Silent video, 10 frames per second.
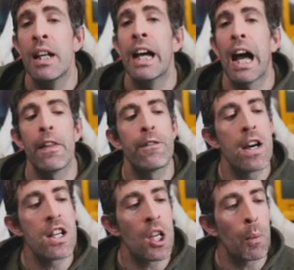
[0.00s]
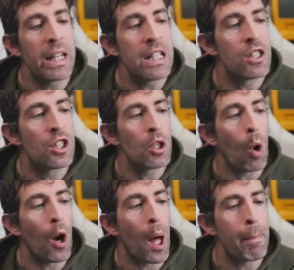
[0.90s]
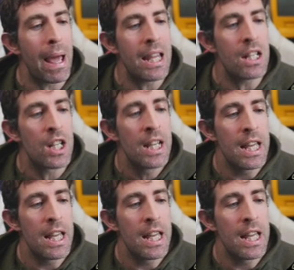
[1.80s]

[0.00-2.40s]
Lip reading: And the first thing we need to do on our page